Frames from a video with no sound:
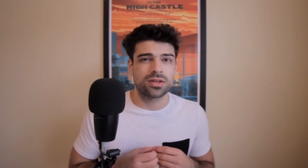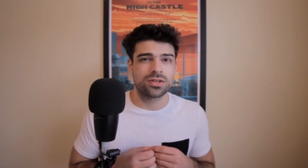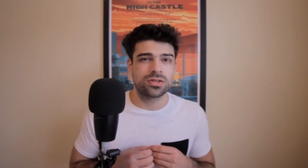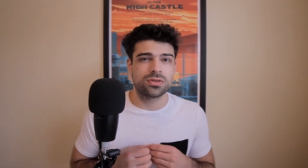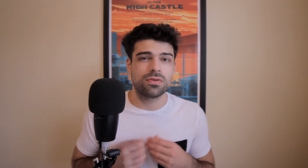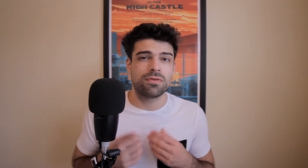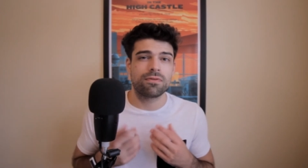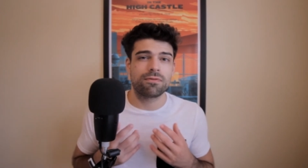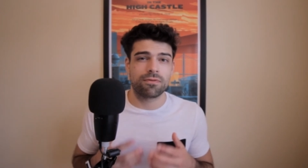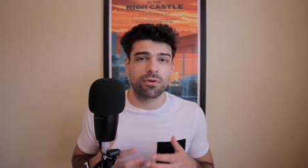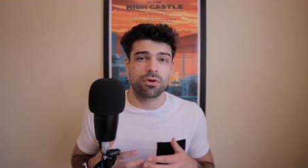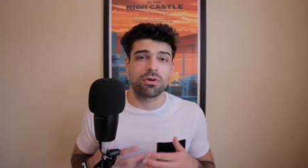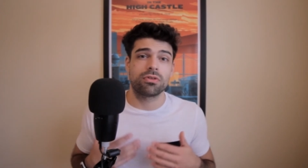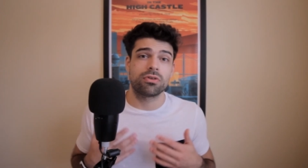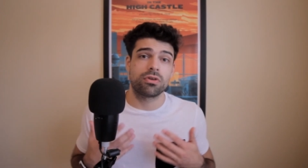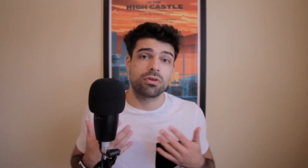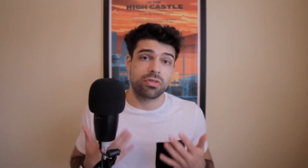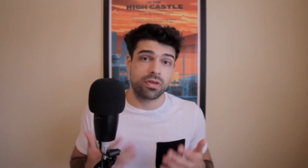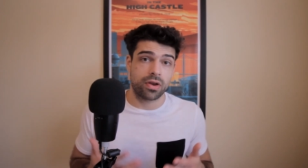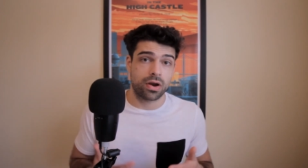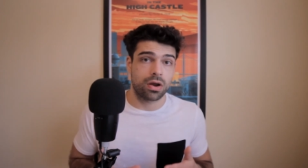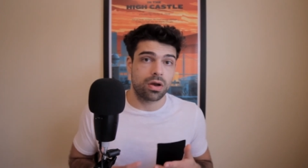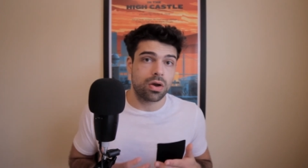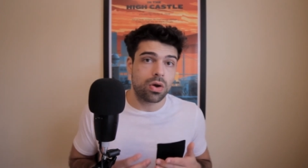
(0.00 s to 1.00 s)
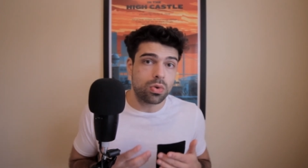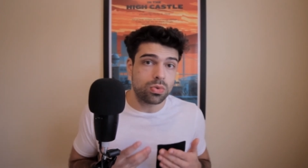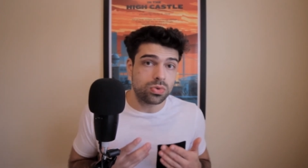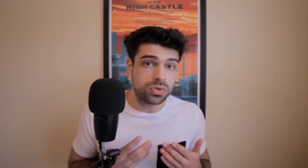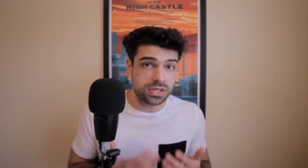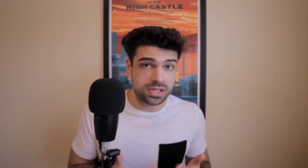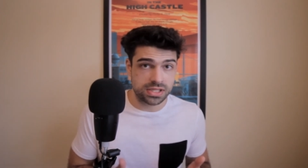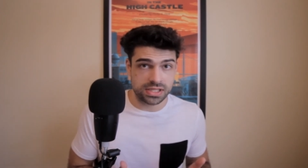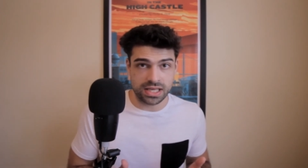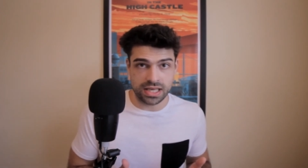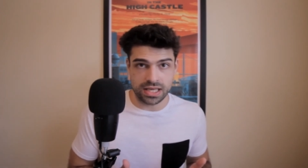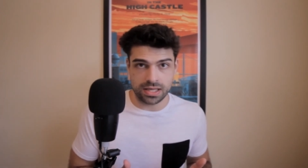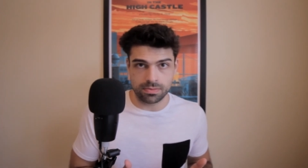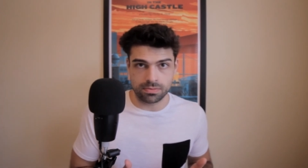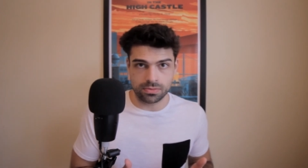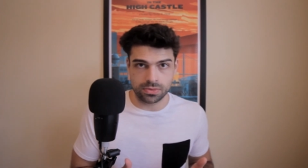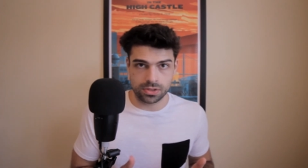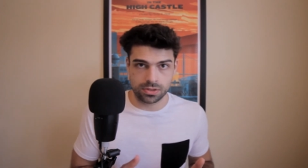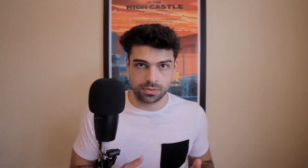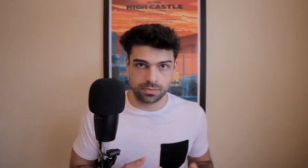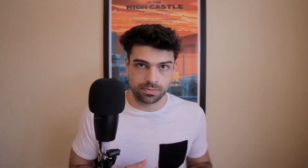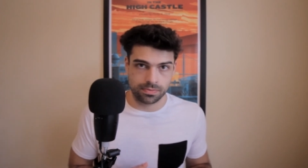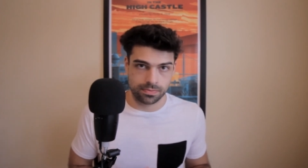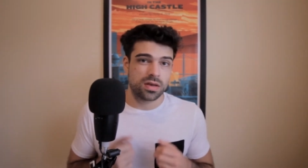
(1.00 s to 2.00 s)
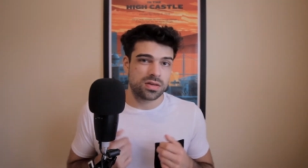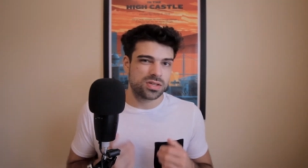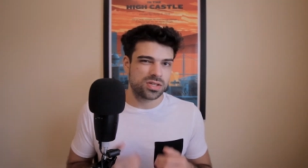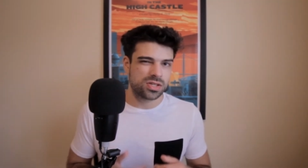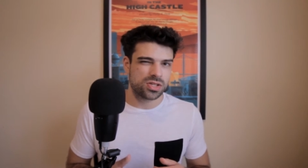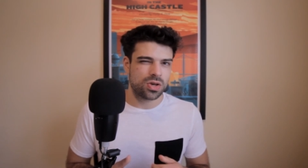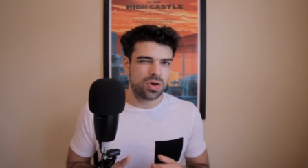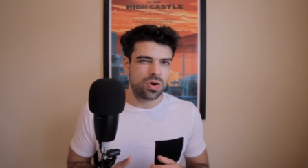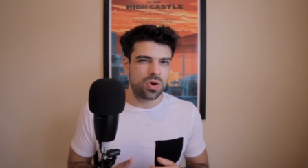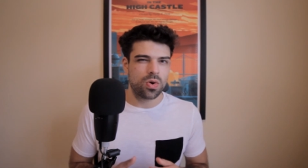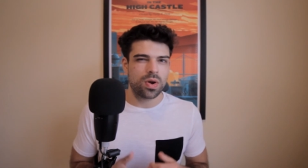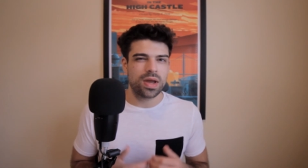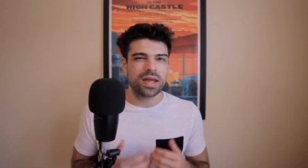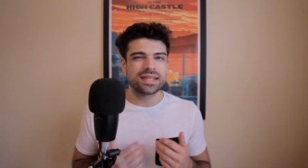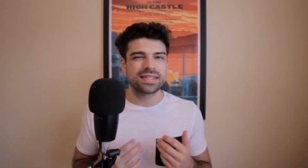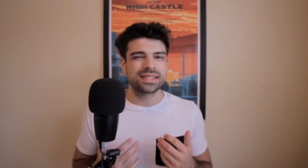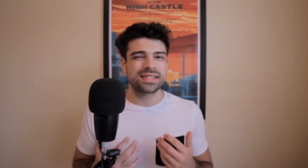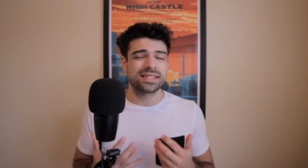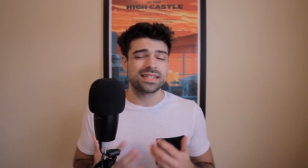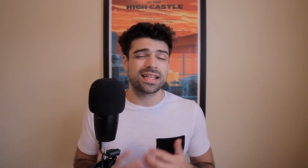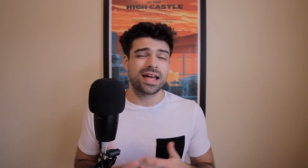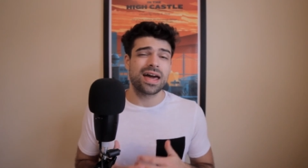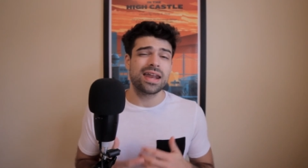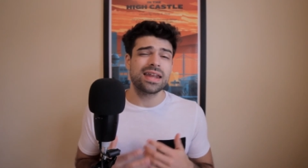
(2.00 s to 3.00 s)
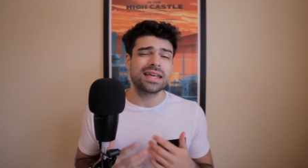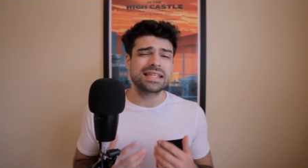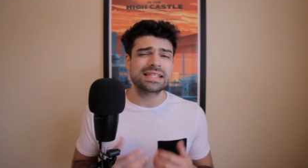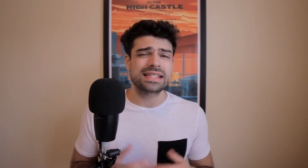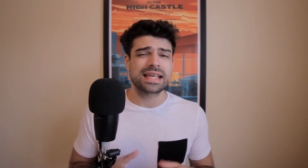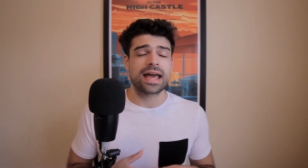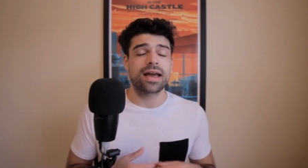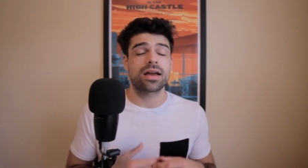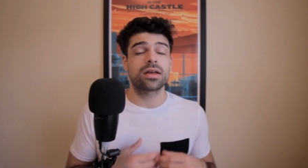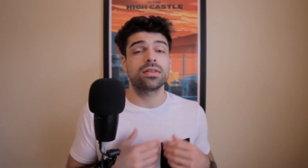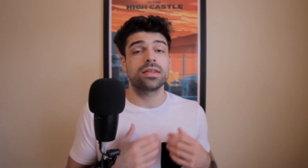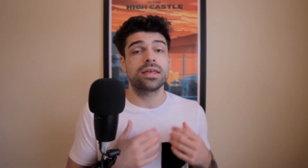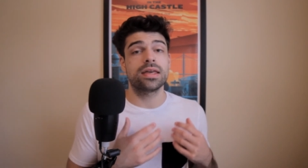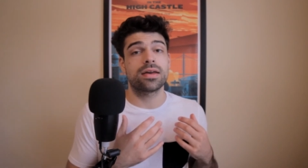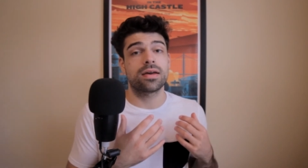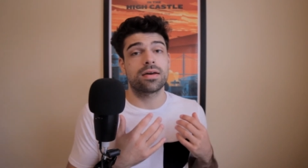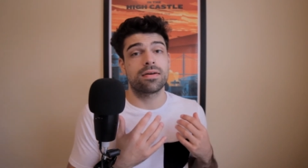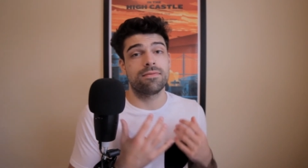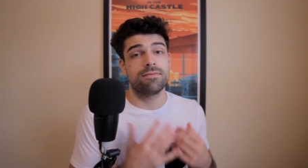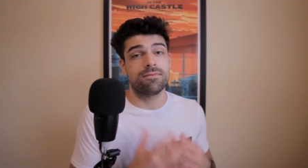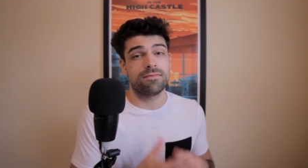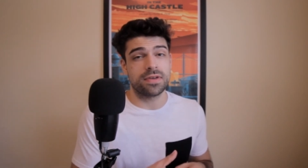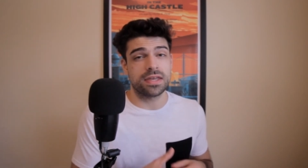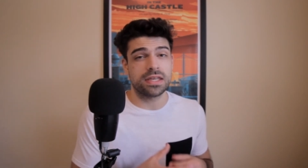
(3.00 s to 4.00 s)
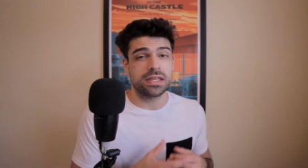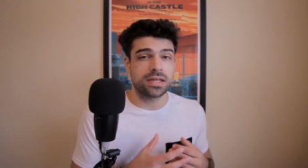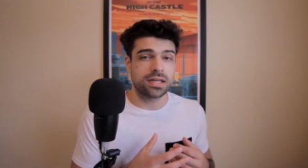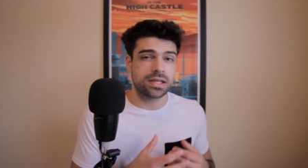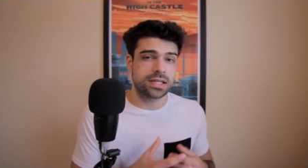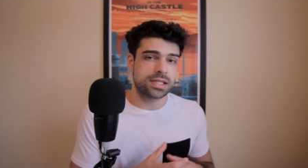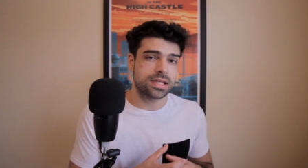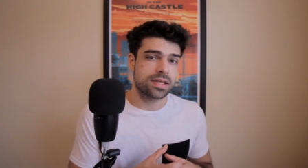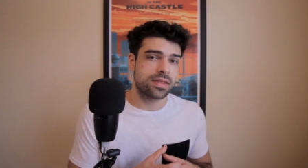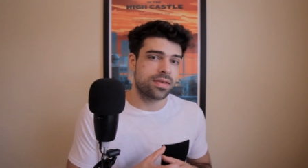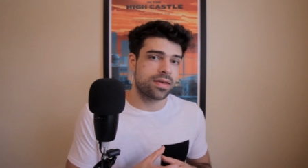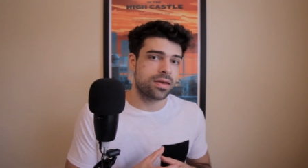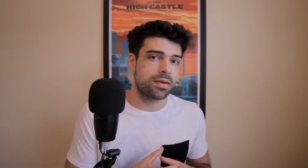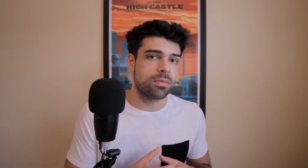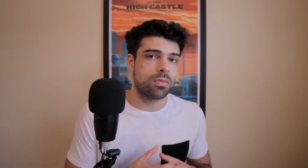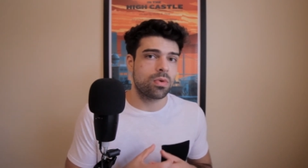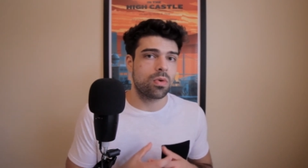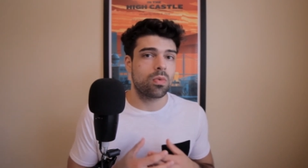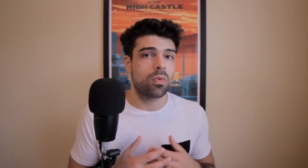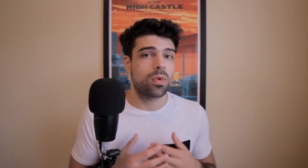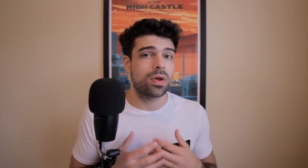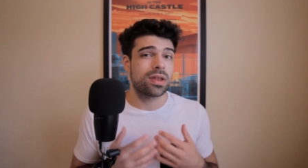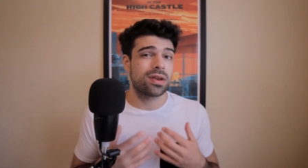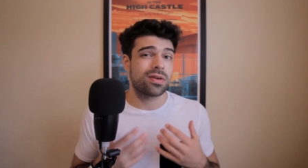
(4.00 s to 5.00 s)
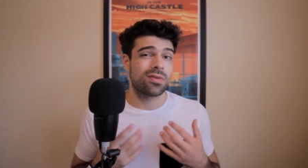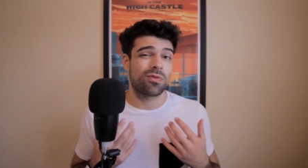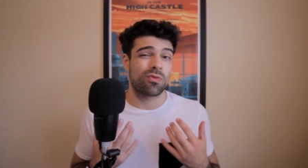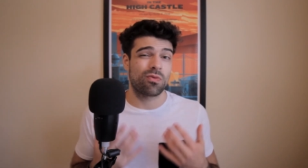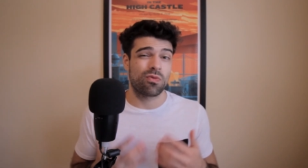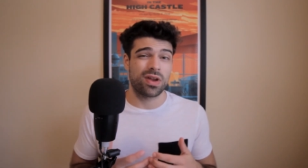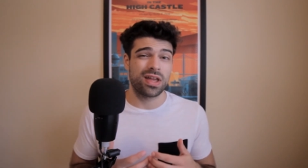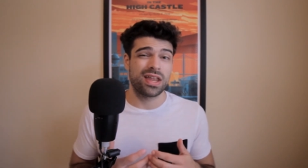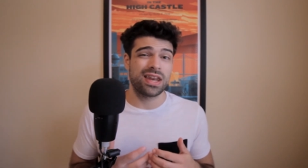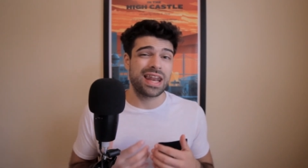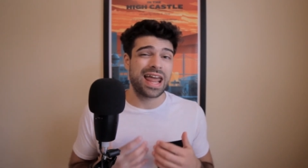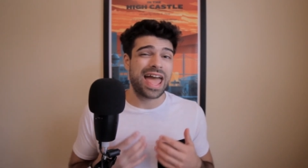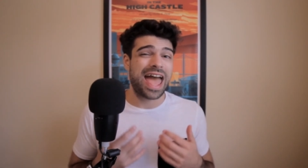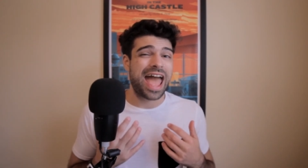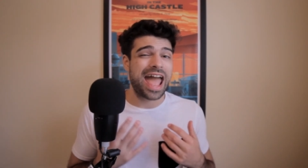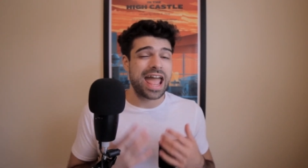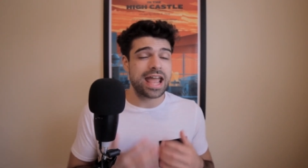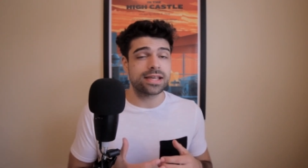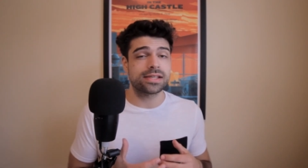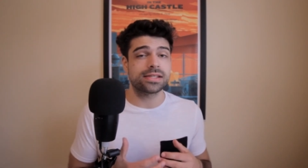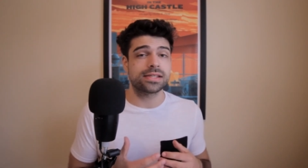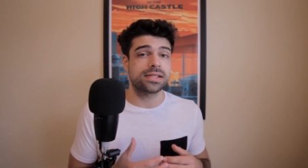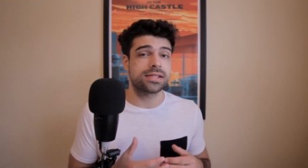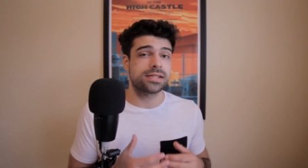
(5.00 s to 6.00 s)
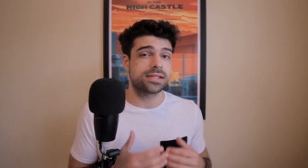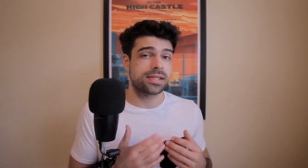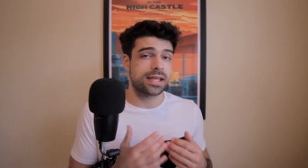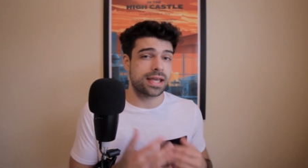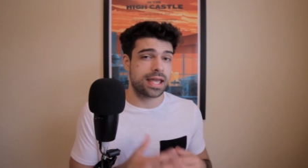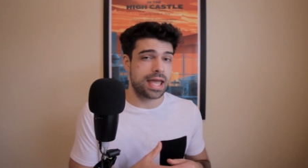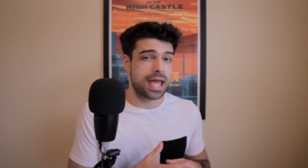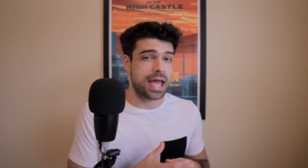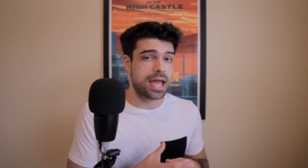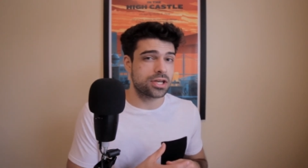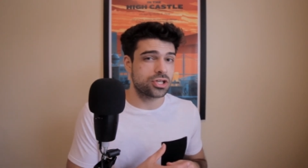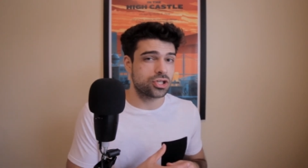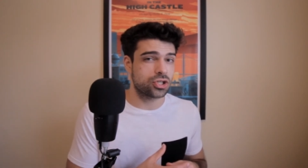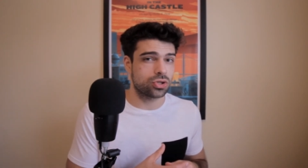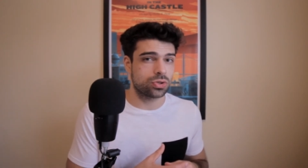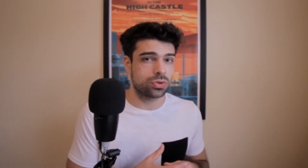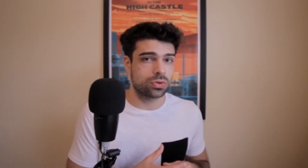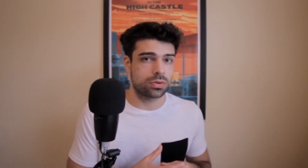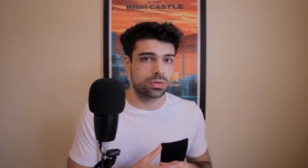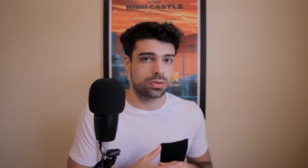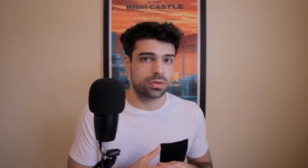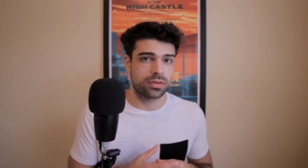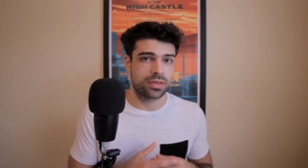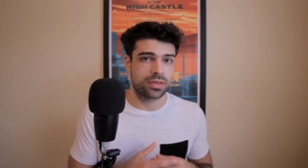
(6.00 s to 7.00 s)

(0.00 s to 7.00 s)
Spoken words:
to further their own schemes. So it's not exactly convenient to them when Rin aces the Keiju.